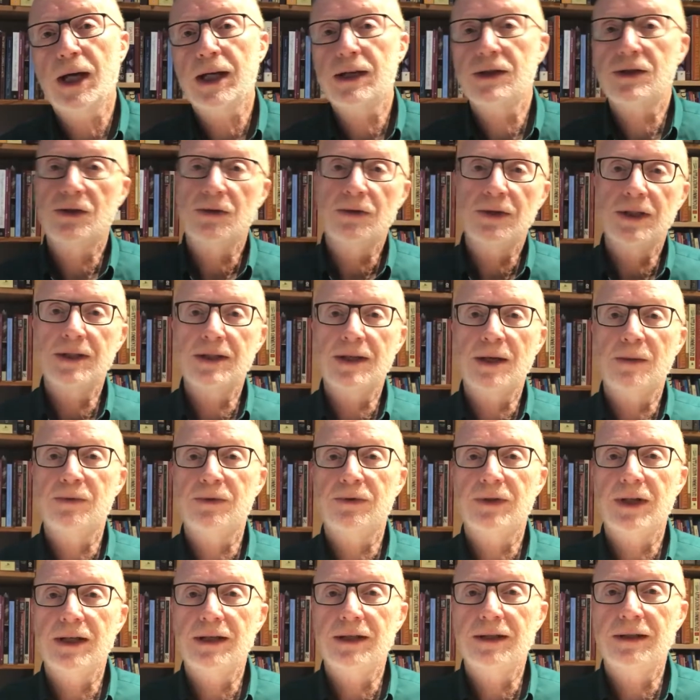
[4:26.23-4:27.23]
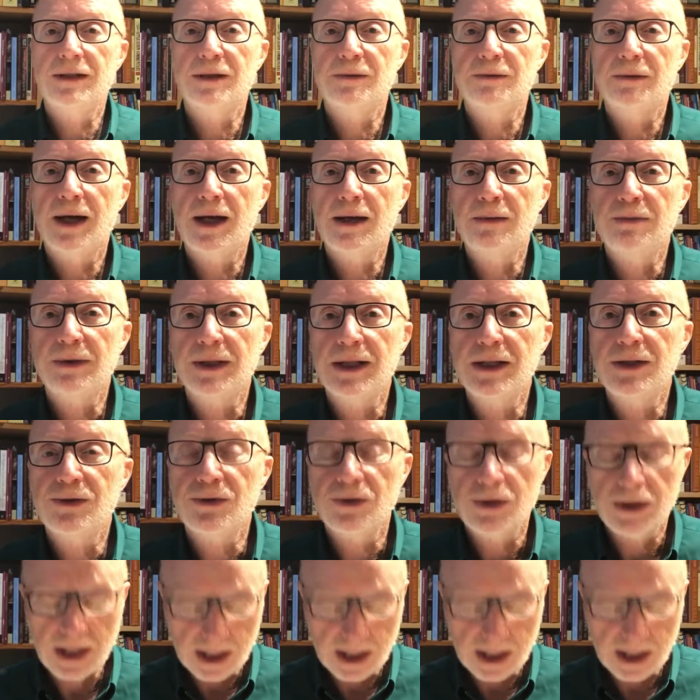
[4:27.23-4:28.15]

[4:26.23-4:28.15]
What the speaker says: actually separated the Bible into